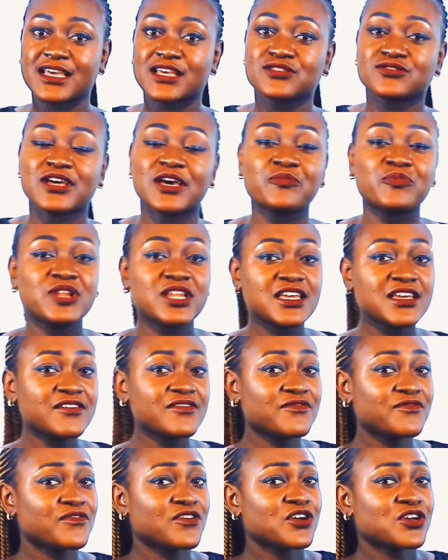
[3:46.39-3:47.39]
So I
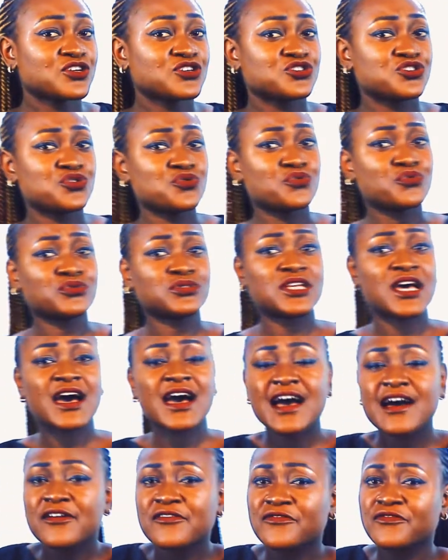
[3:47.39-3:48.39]
believe you would
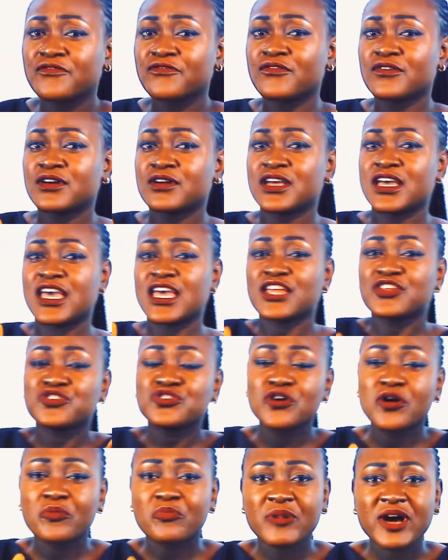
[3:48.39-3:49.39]
have in
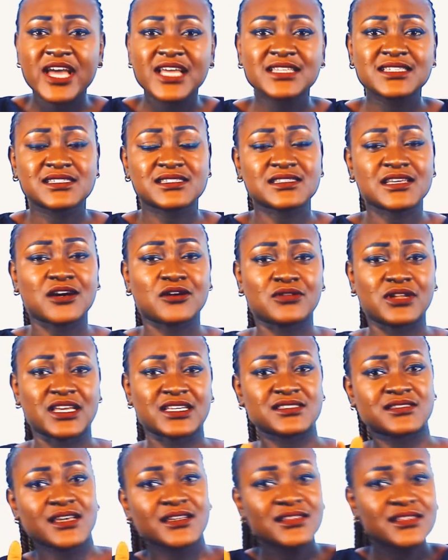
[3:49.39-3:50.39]
your minds now
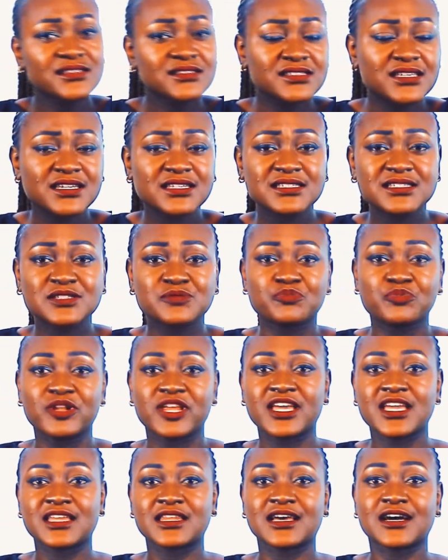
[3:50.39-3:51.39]
like certain things
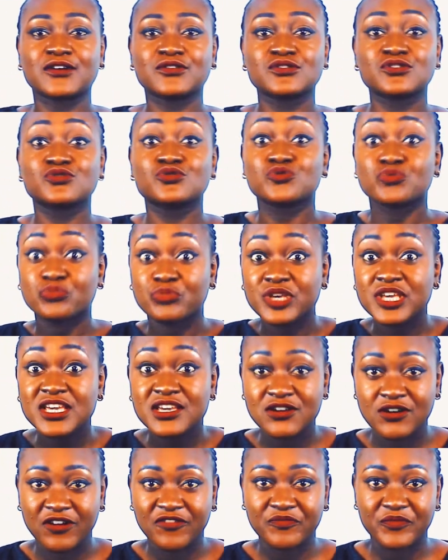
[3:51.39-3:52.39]
playing out to be
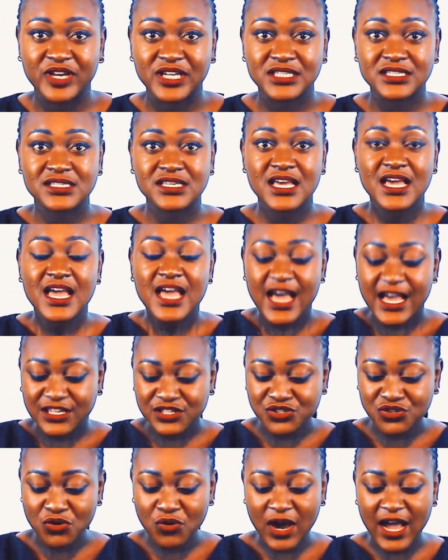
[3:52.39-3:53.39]
government.
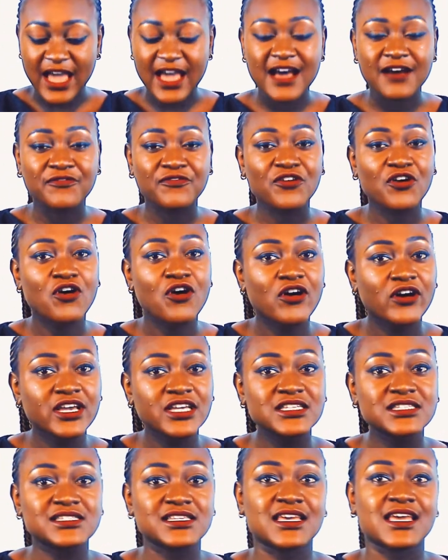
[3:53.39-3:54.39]
And so I have
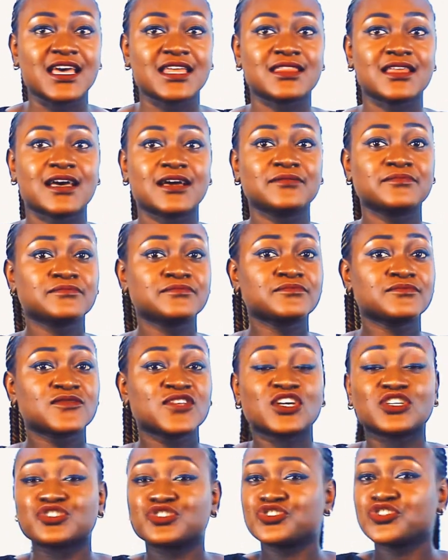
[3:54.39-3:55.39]
coined together
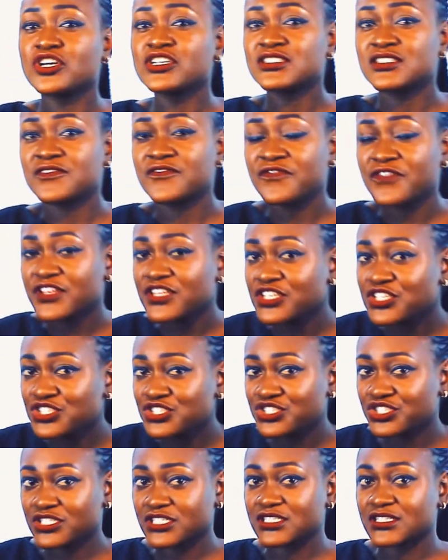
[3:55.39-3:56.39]
a short
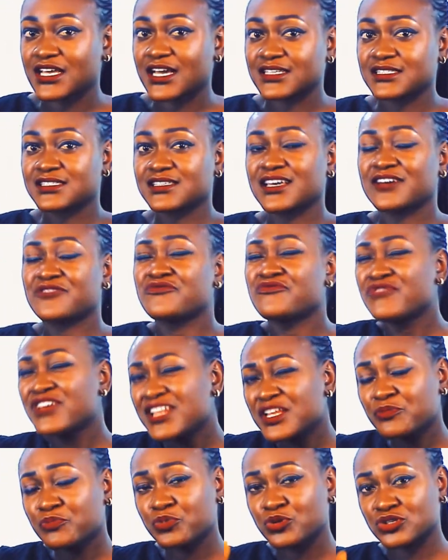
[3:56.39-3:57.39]
definition that can
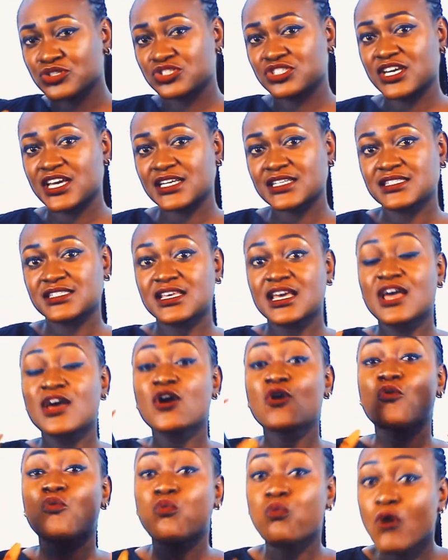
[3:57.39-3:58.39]
really project
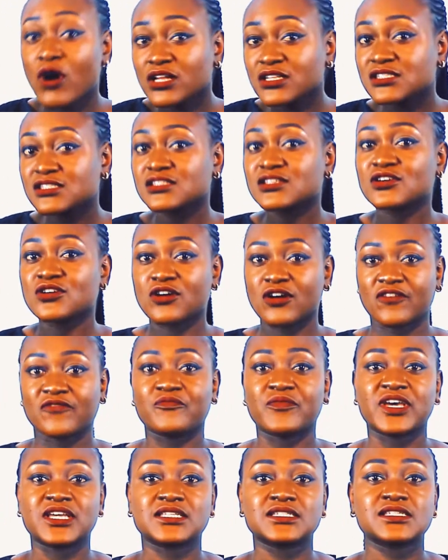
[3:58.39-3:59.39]
what
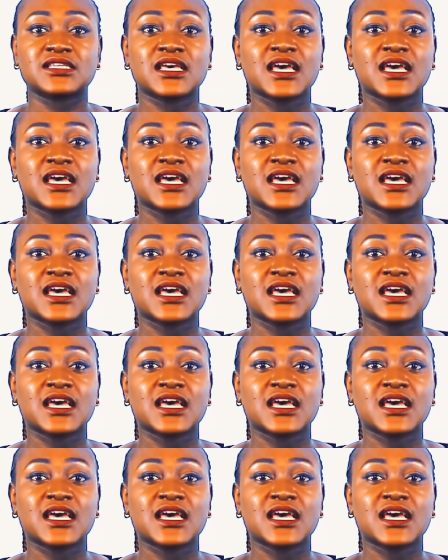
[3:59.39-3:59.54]
government